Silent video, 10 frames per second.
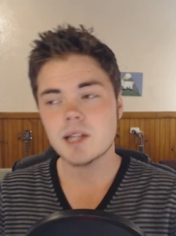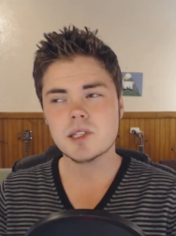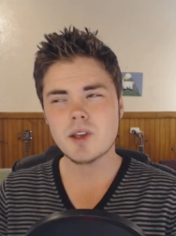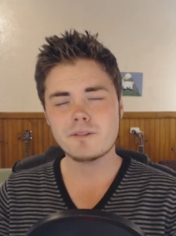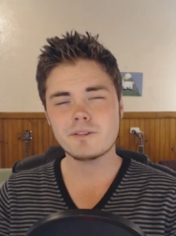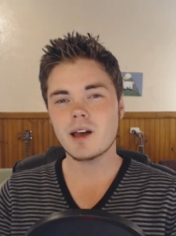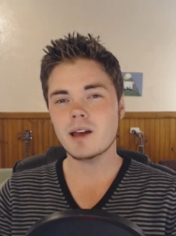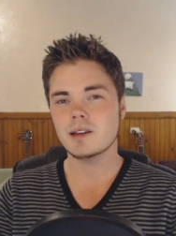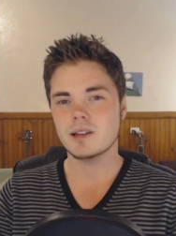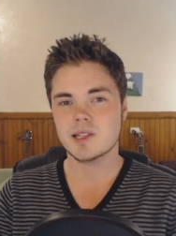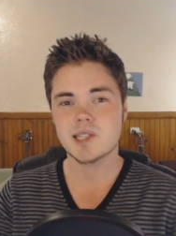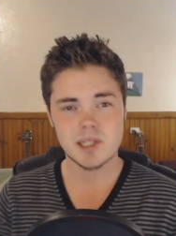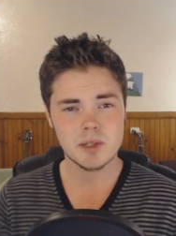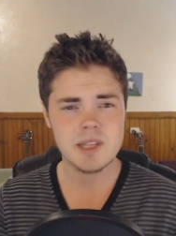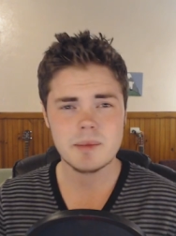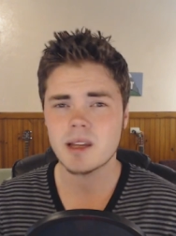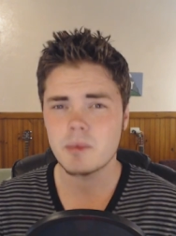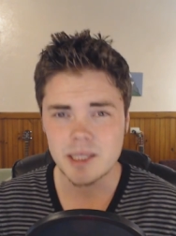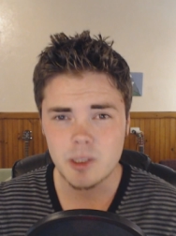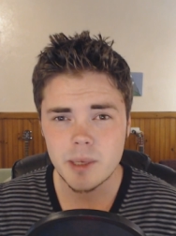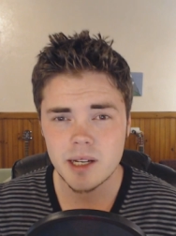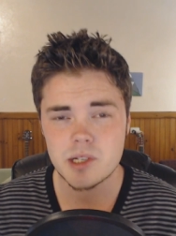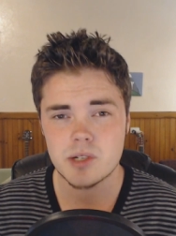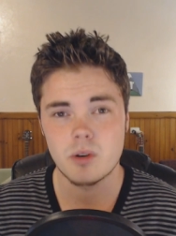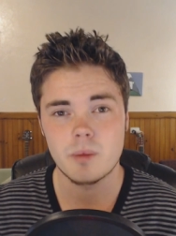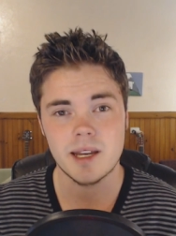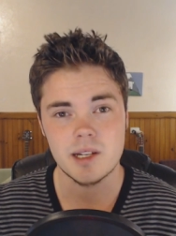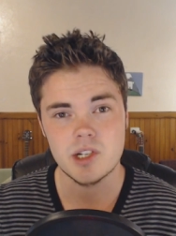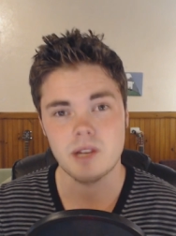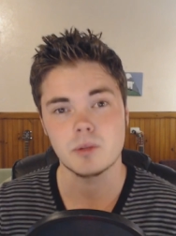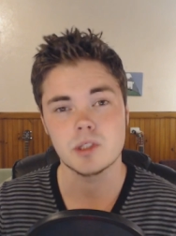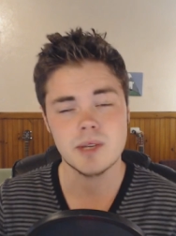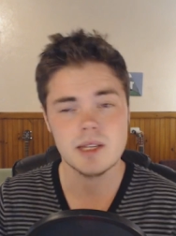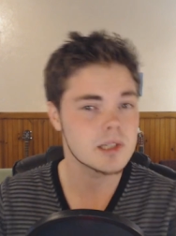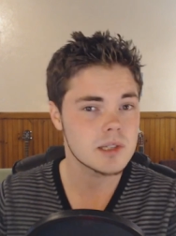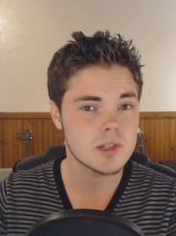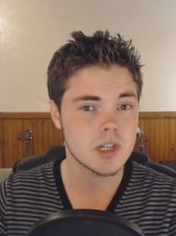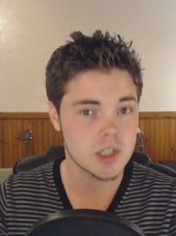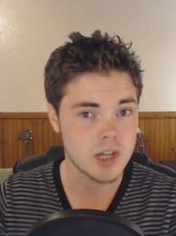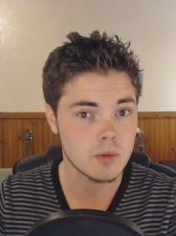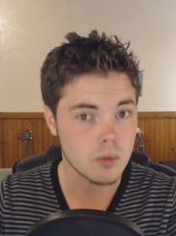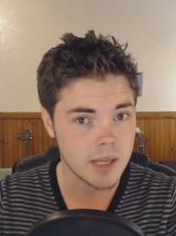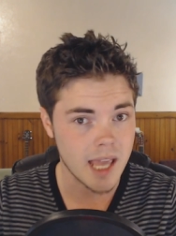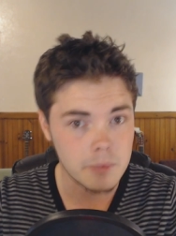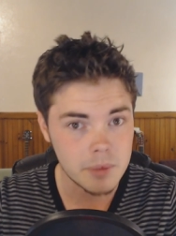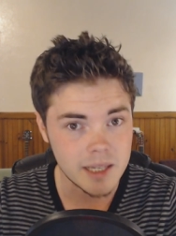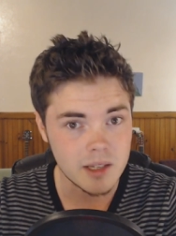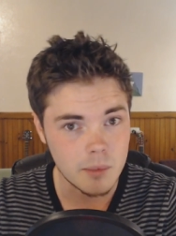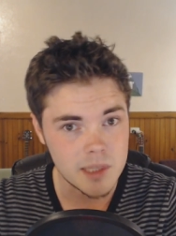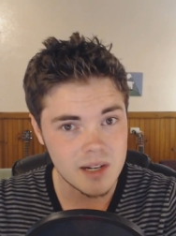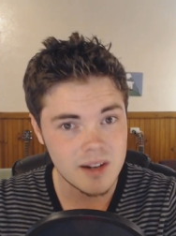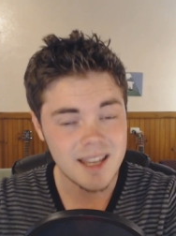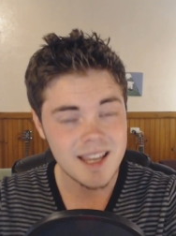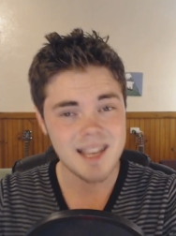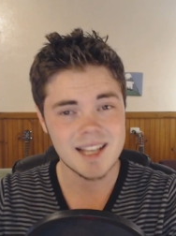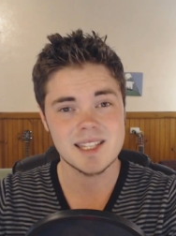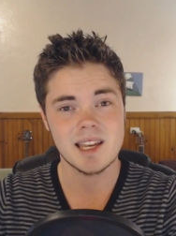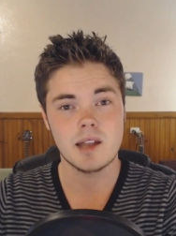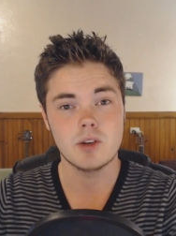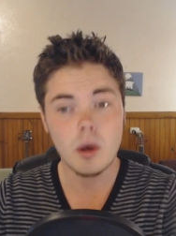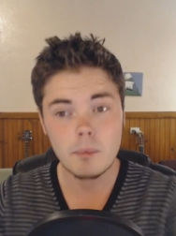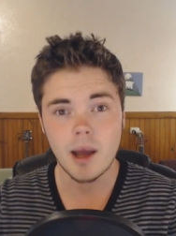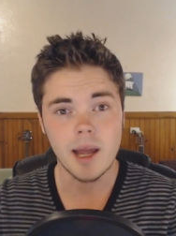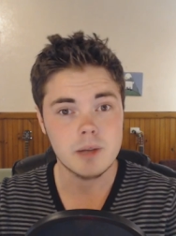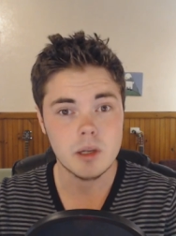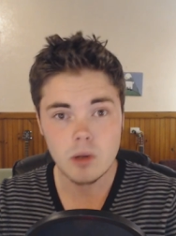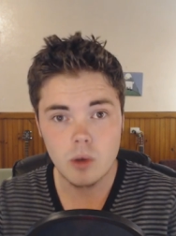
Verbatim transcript: And so far, it's still something I'm a little bit unsure about in general. Doing just general gameplay commentary is uh, not my